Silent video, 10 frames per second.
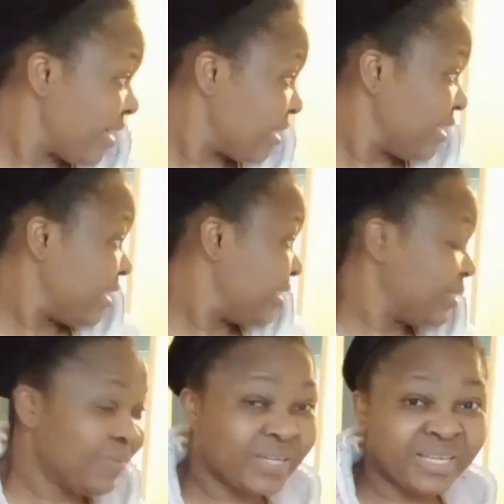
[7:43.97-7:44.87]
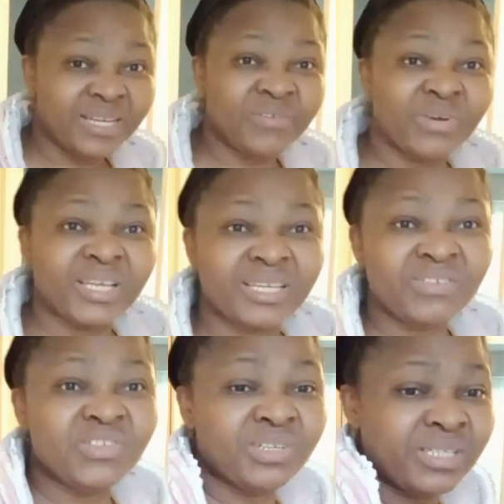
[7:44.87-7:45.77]
right now, he's over there
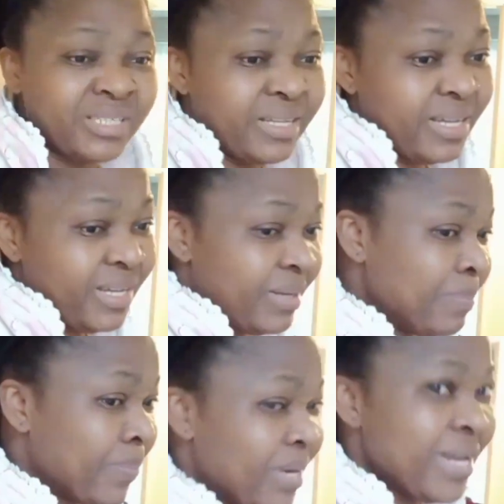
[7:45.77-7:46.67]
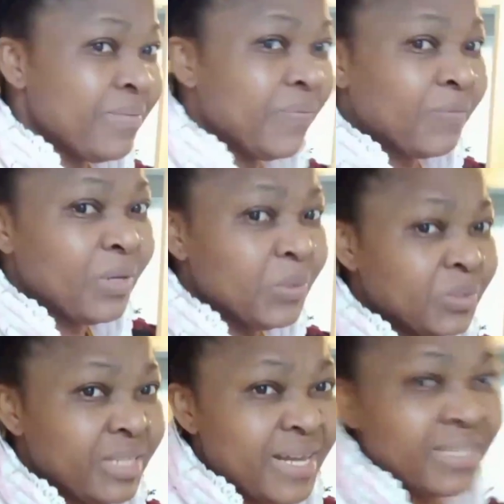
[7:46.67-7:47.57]
drinking just a uh, plain
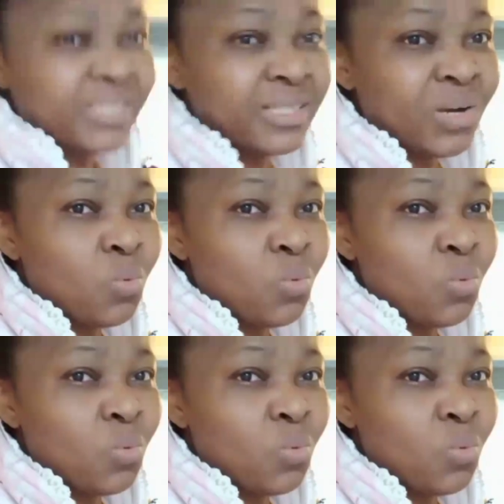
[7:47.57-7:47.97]
fluid. That's uh,